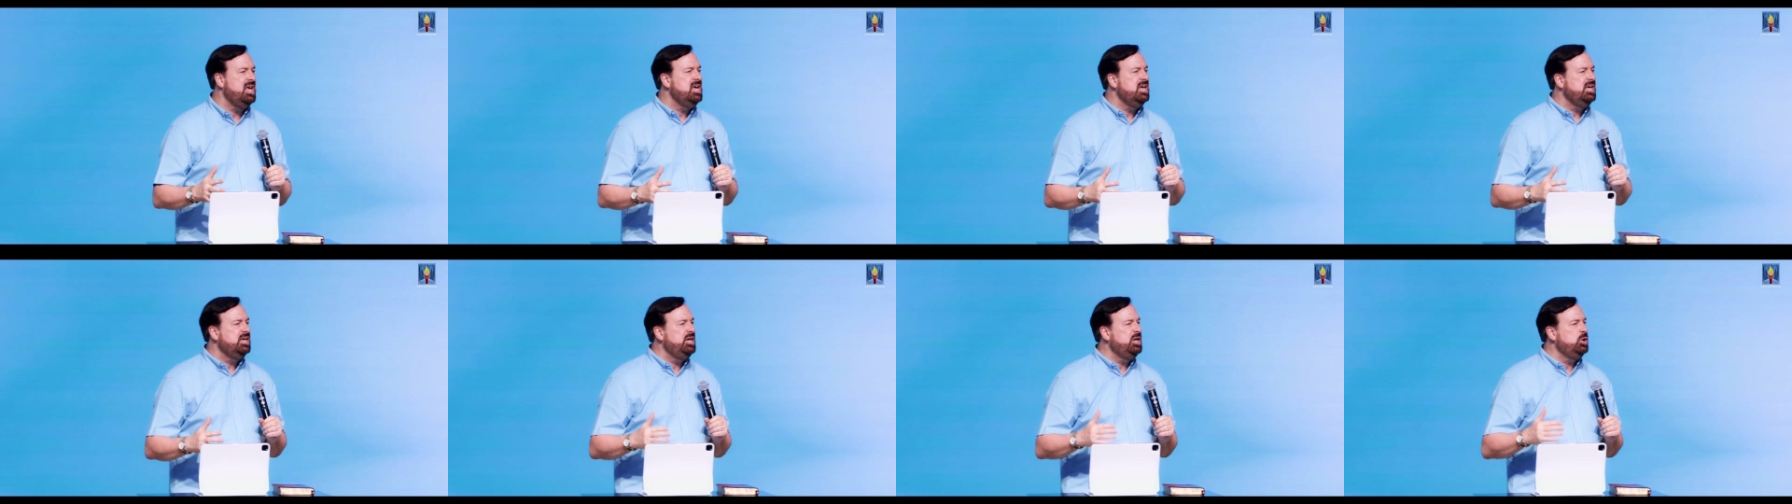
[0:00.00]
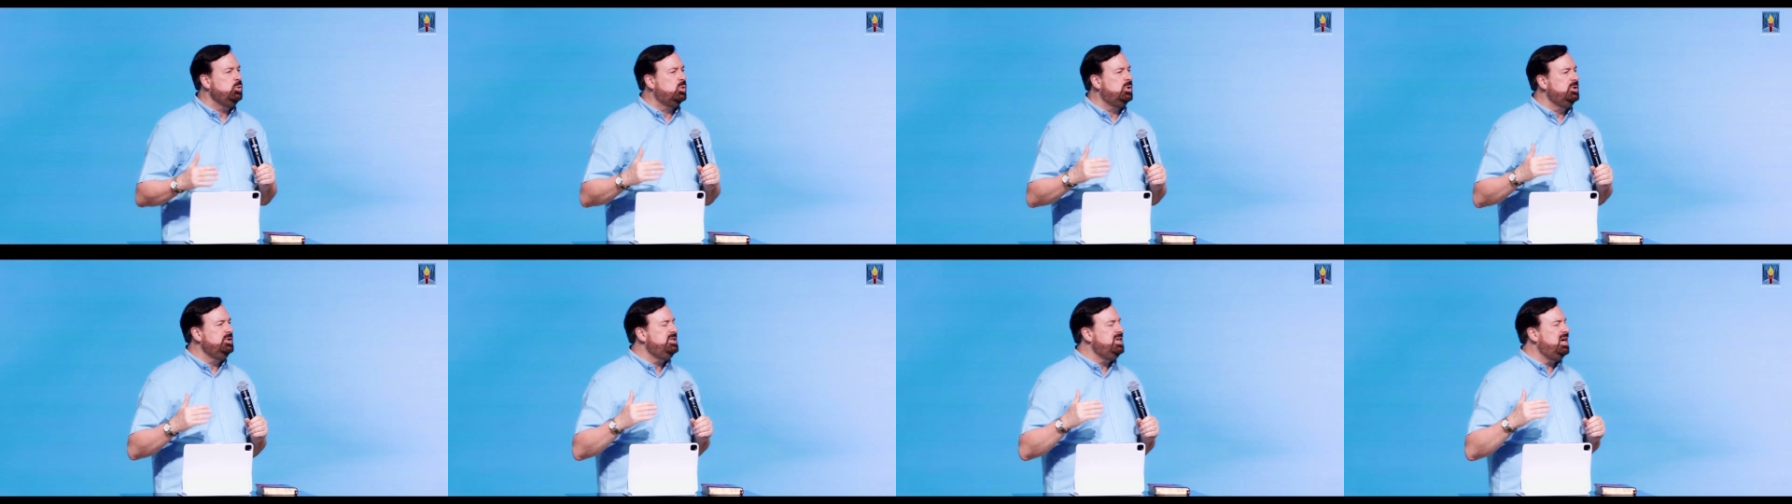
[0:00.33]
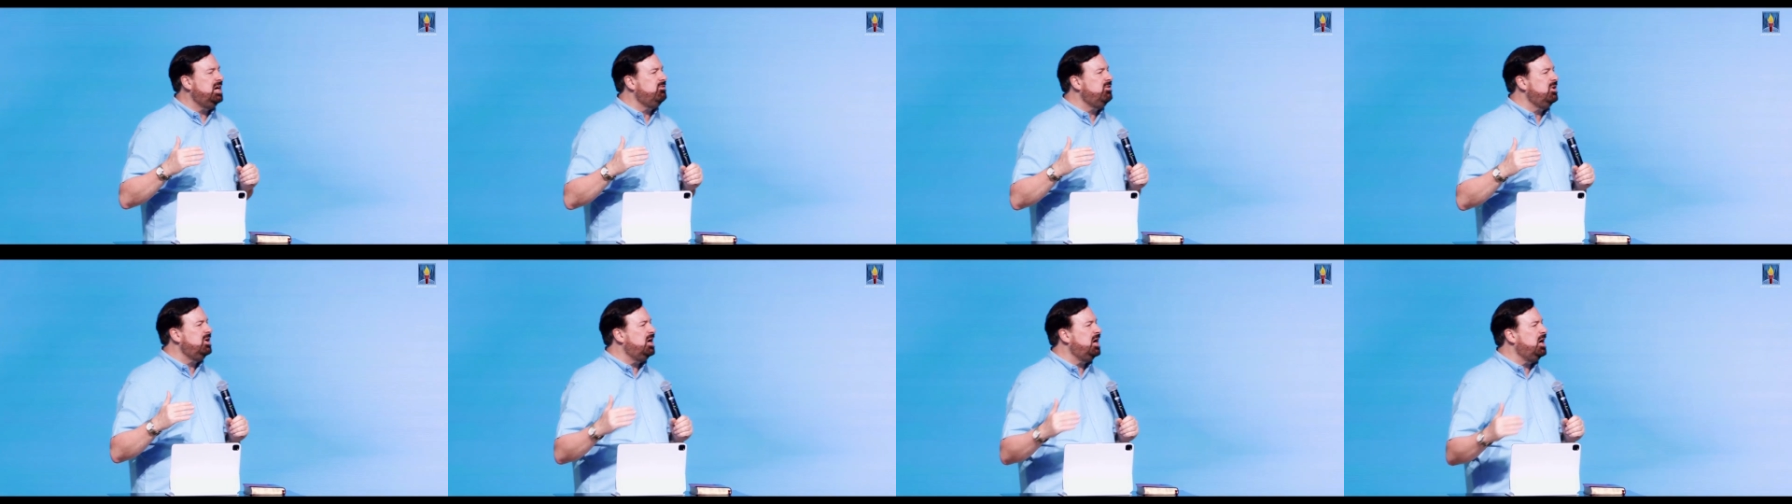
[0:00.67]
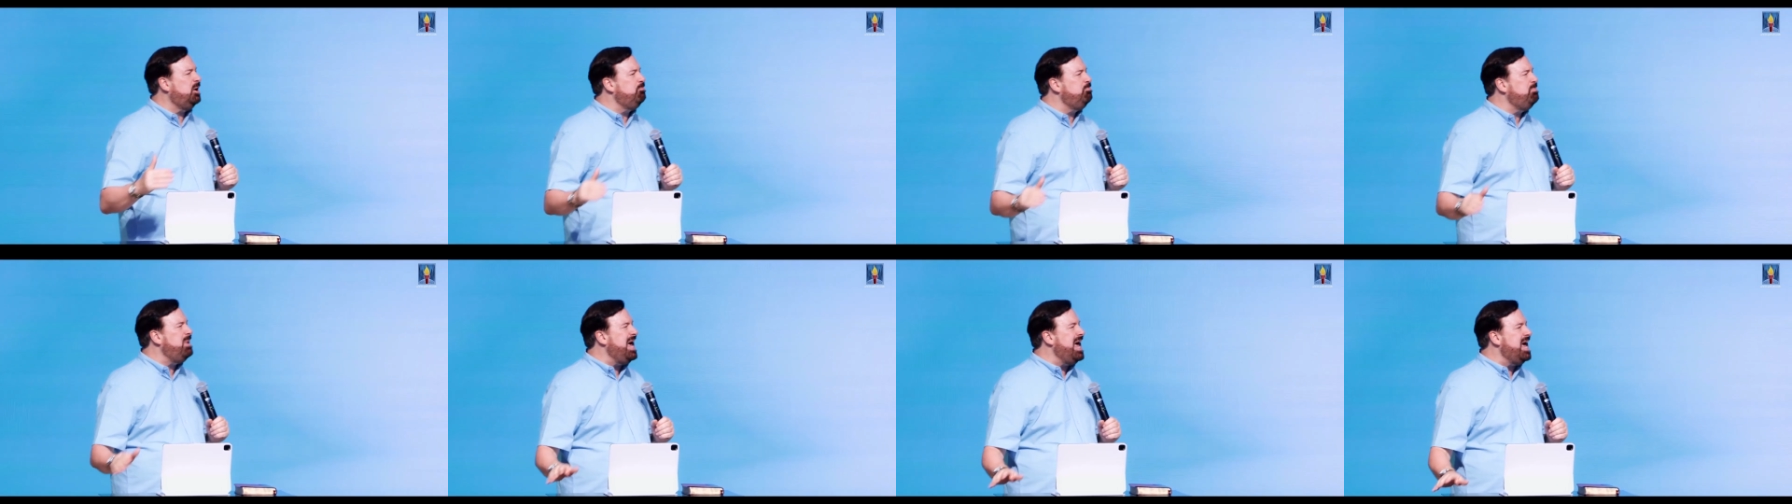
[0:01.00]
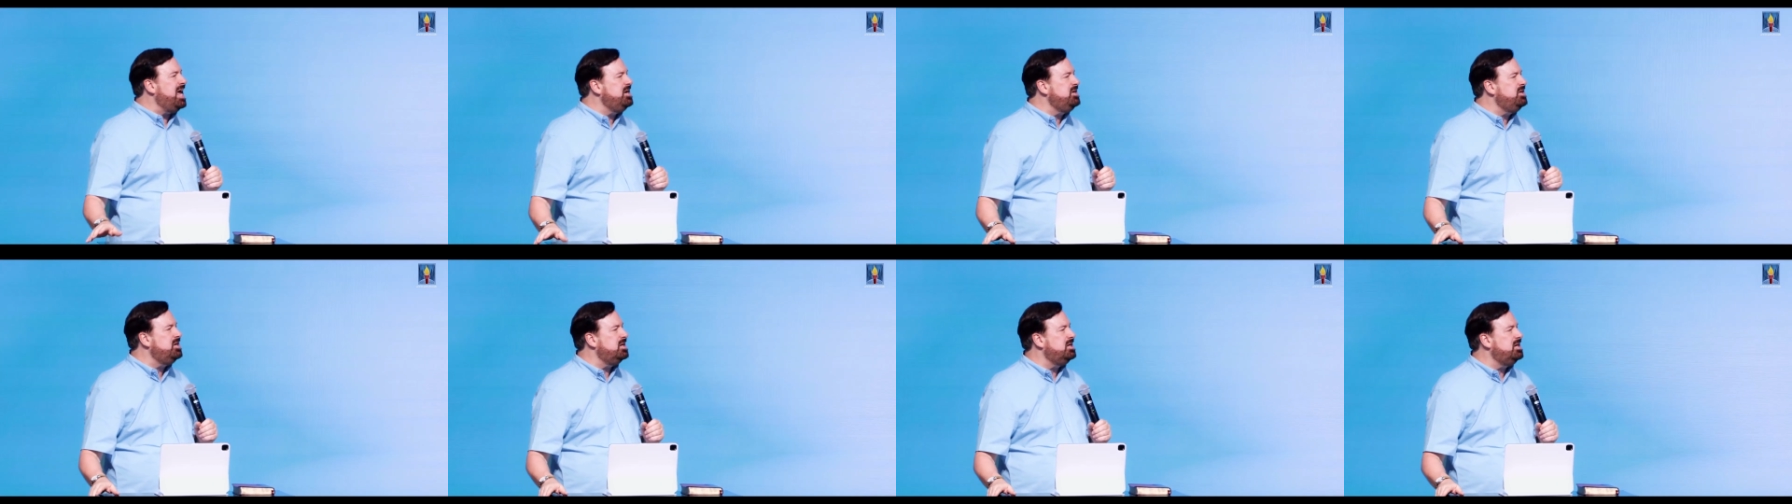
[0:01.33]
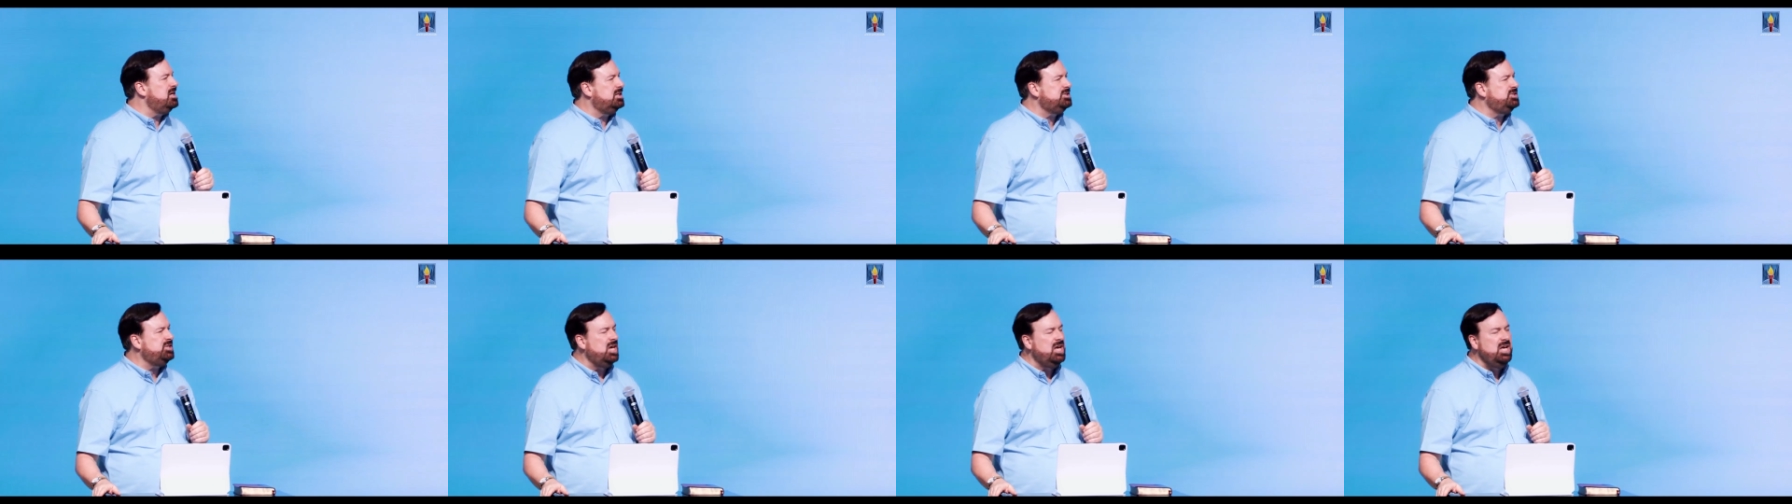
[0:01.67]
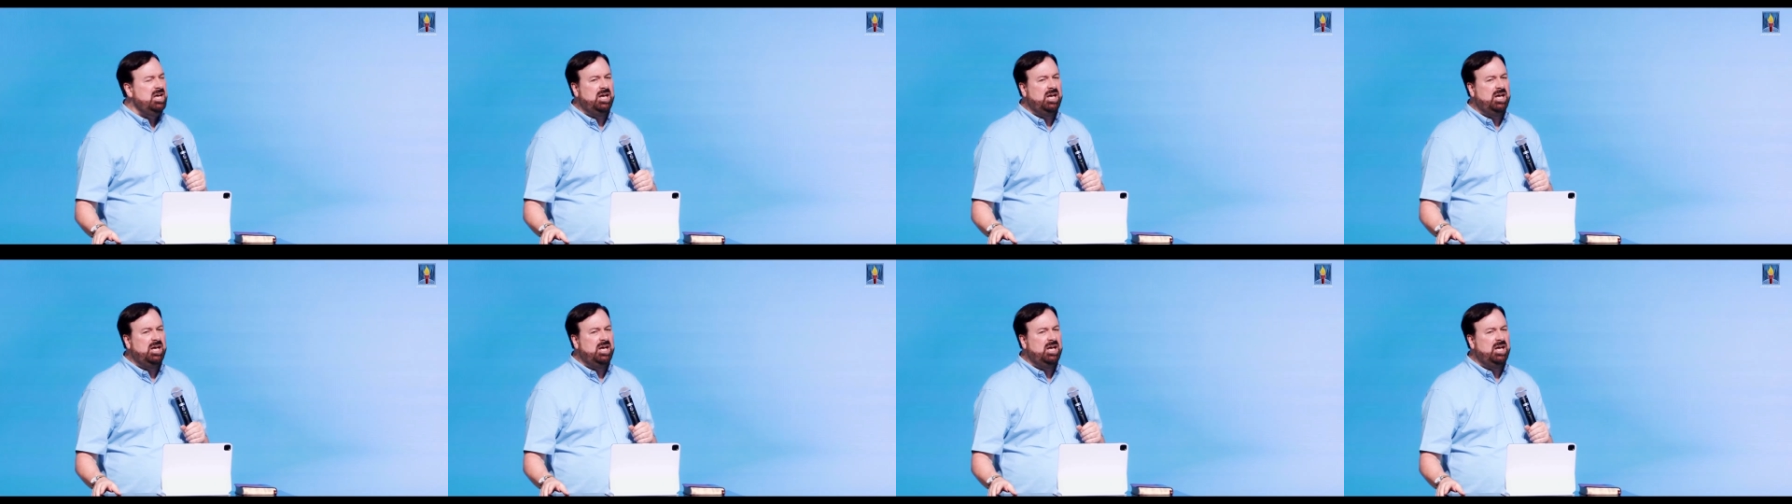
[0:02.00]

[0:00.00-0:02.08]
He will never abandon us.